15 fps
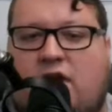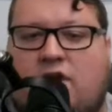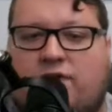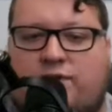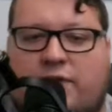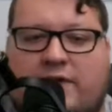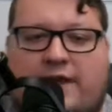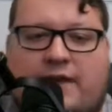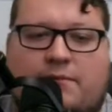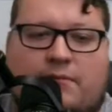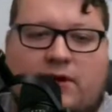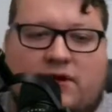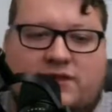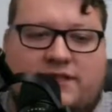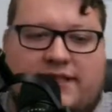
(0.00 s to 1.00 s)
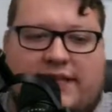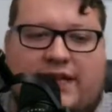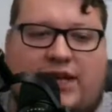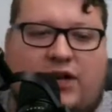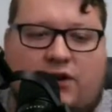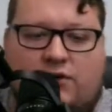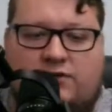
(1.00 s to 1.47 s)
for the emergency
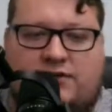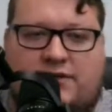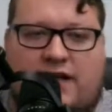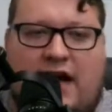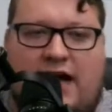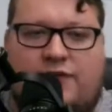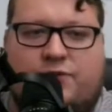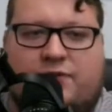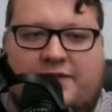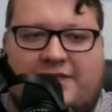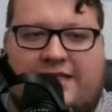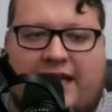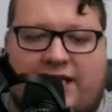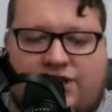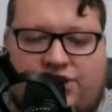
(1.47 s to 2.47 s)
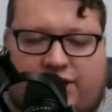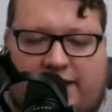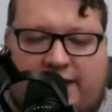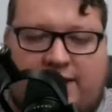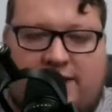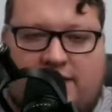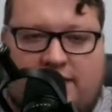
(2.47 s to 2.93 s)
use
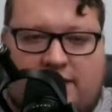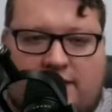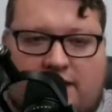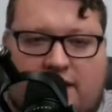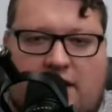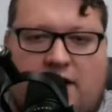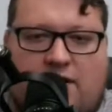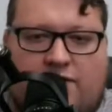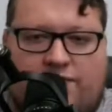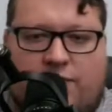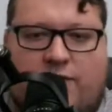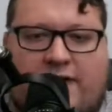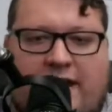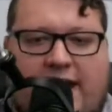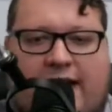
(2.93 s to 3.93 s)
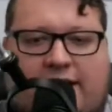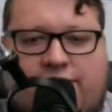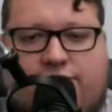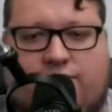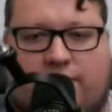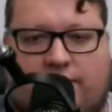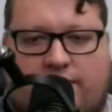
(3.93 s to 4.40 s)
authorization for that
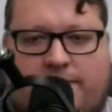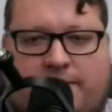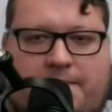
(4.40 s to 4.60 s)
age group.